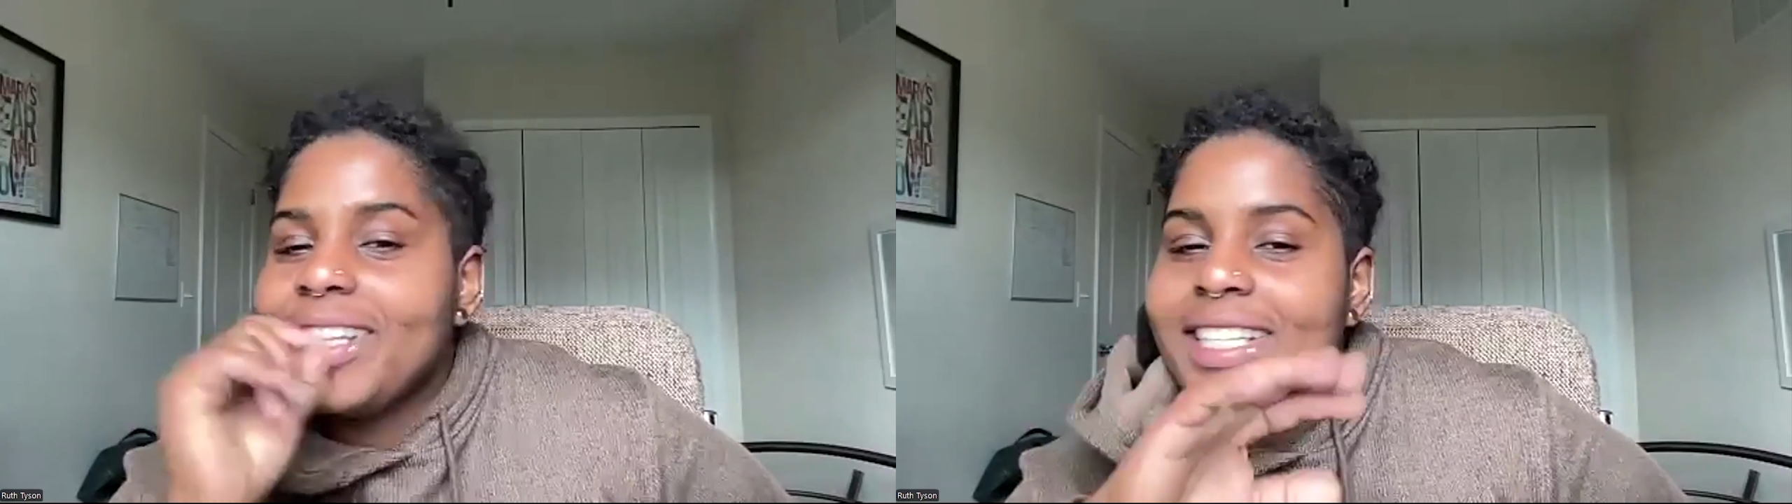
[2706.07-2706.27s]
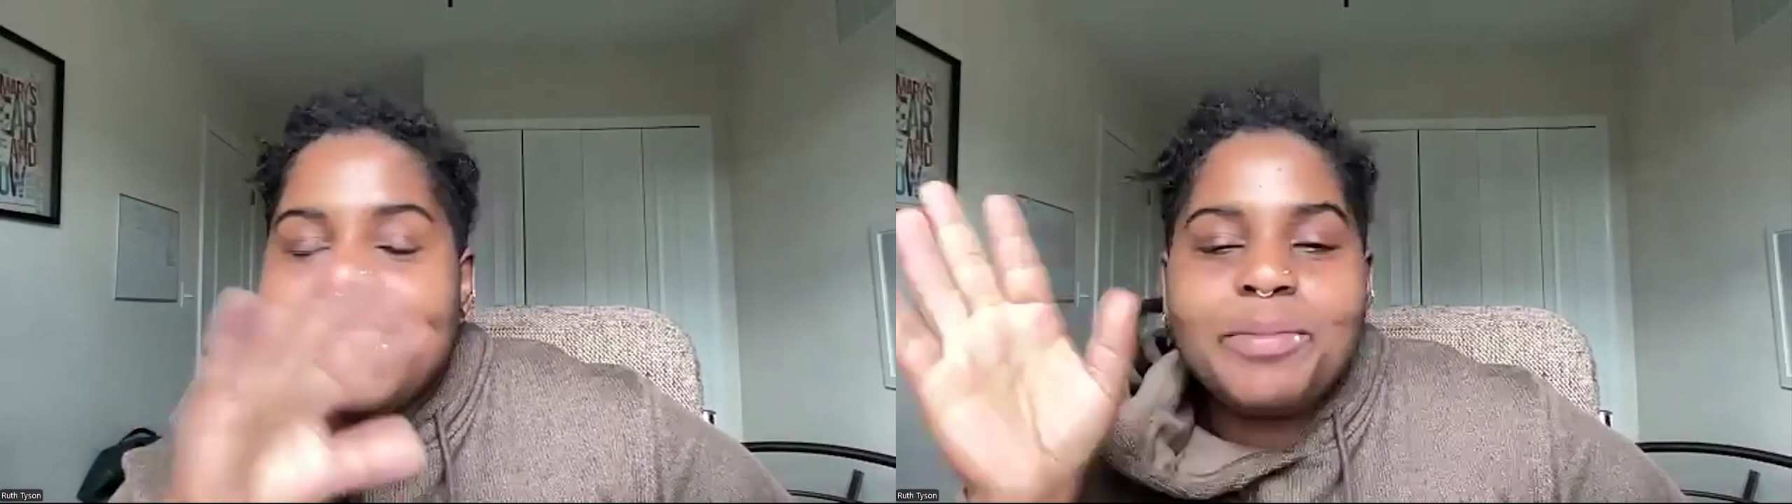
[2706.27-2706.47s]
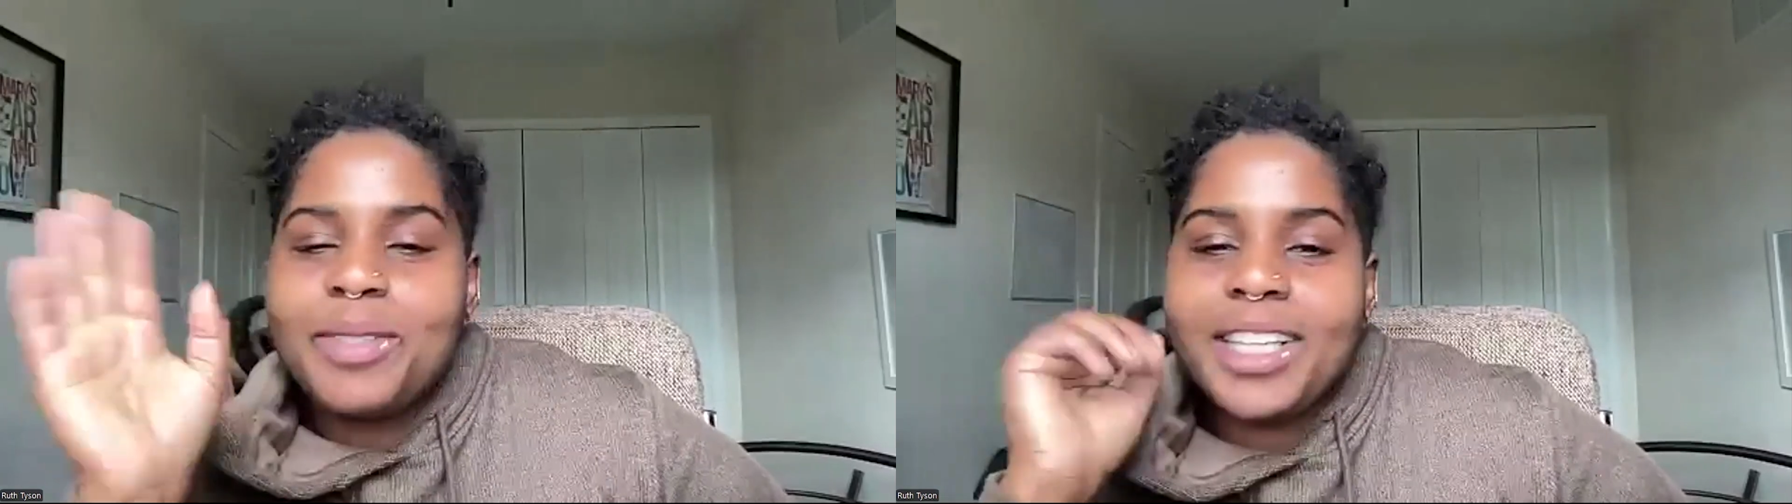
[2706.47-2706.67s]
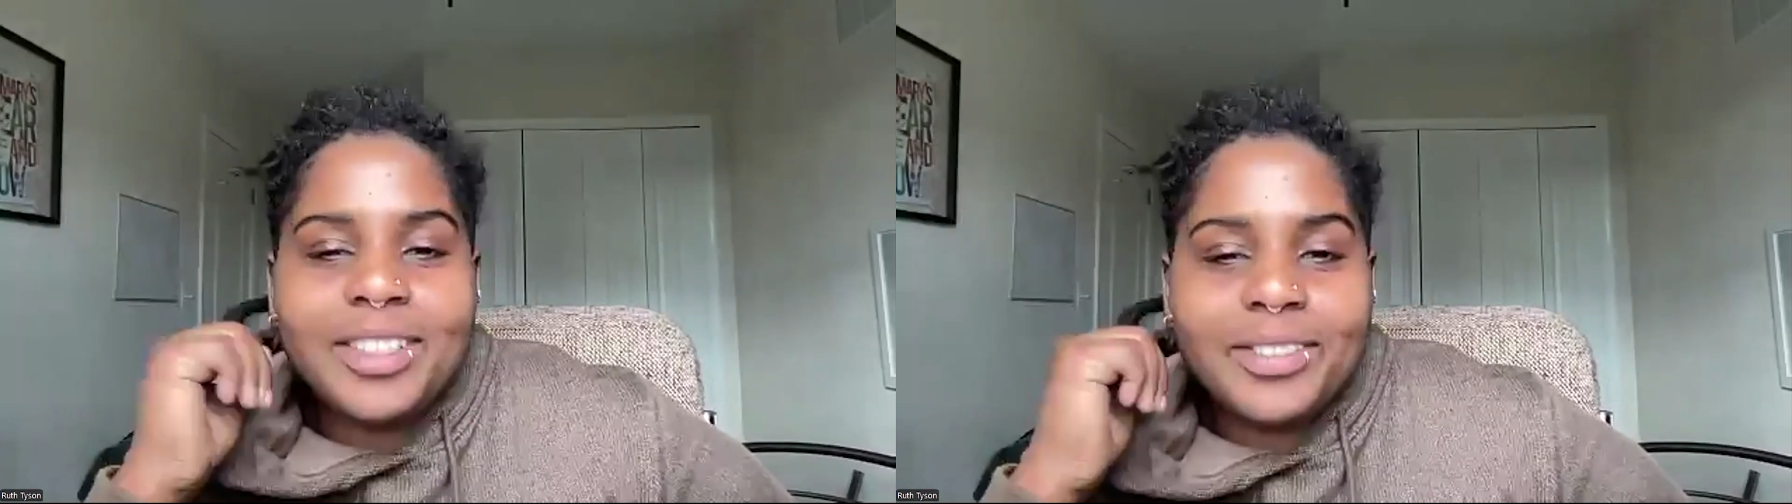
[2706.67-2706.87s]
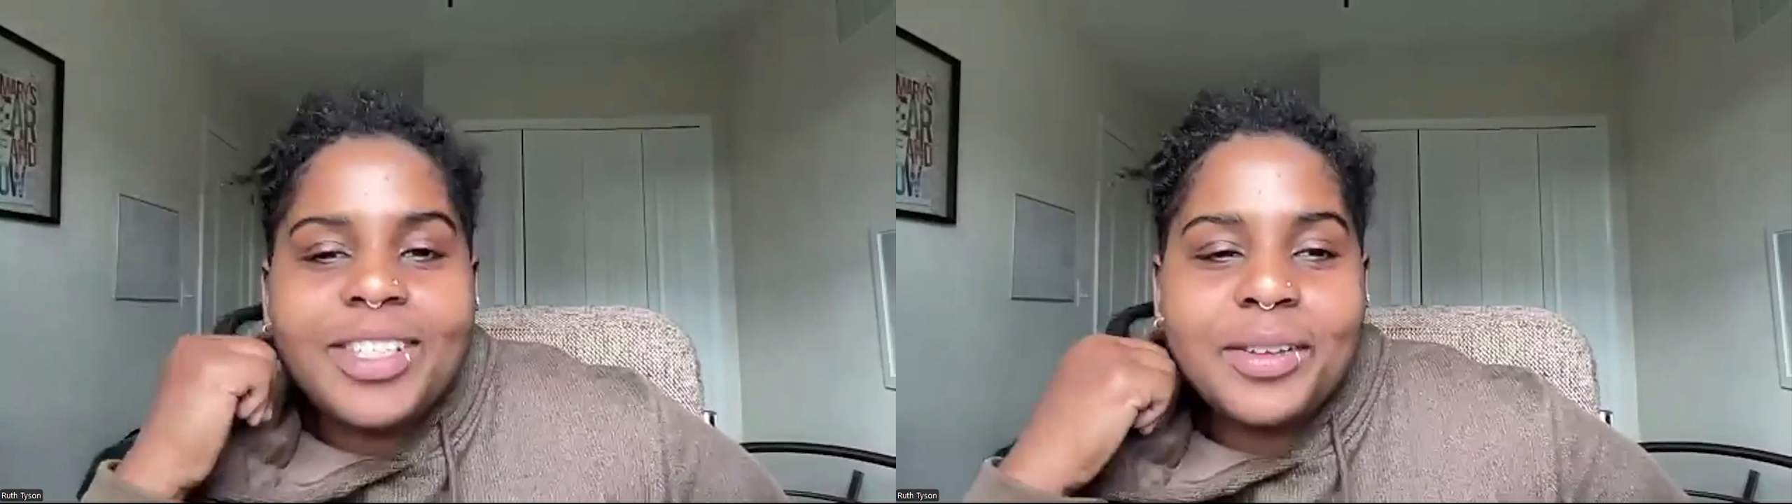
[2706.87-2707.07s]
It's
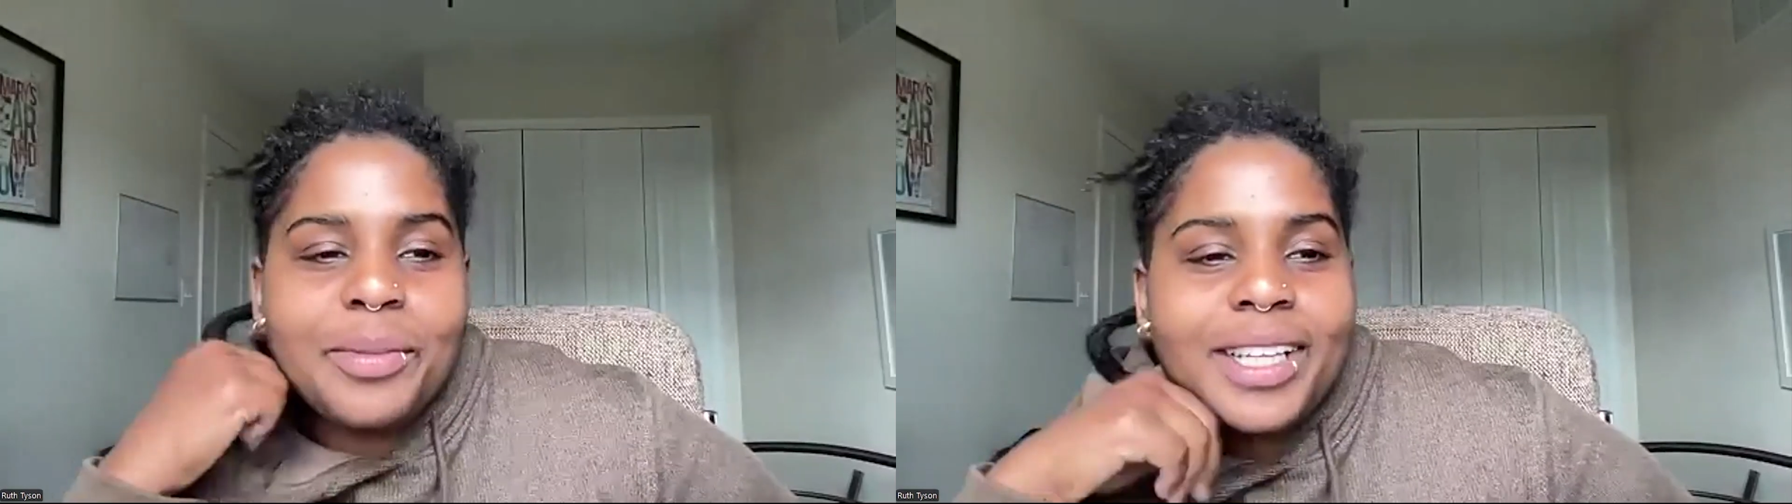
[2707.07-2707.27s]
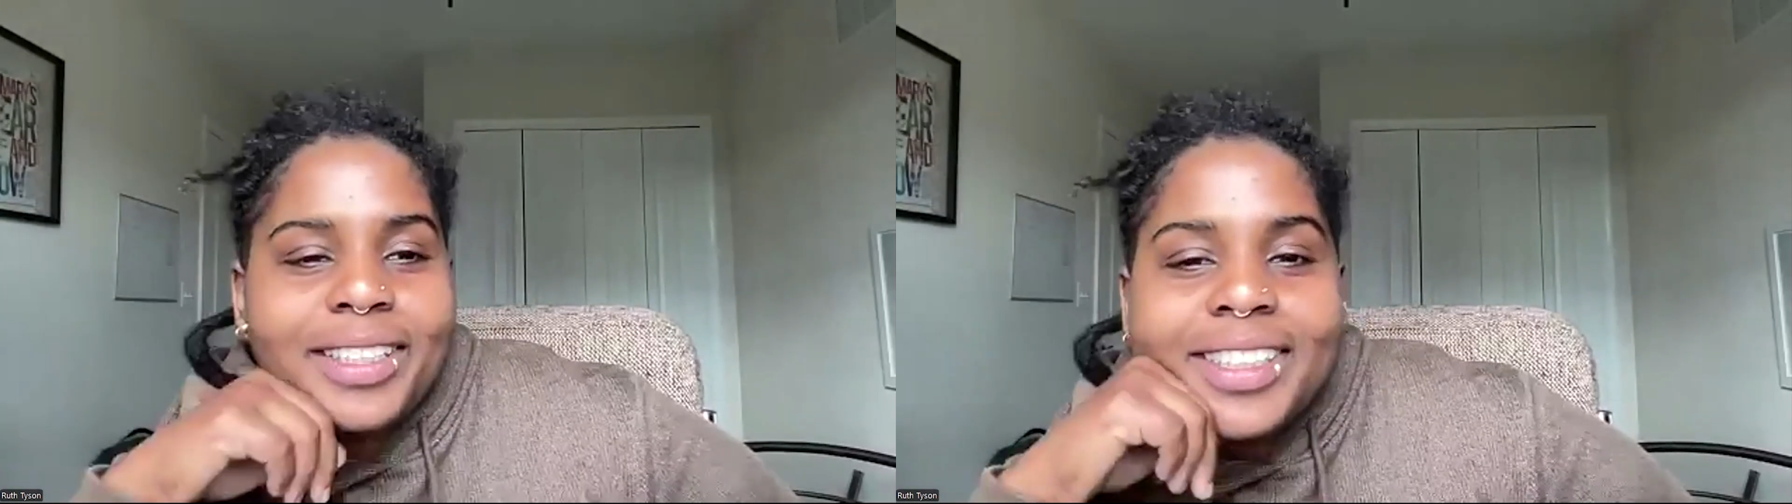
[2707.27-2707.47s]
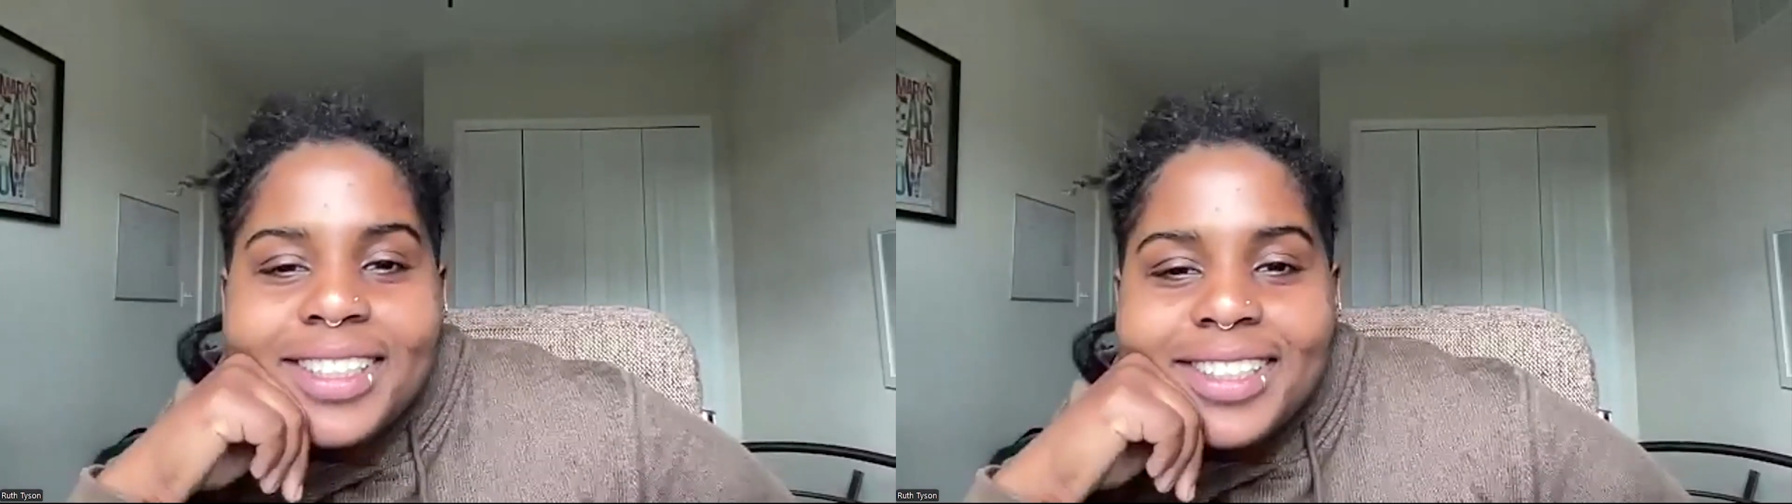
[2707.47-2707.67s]
objectively the best.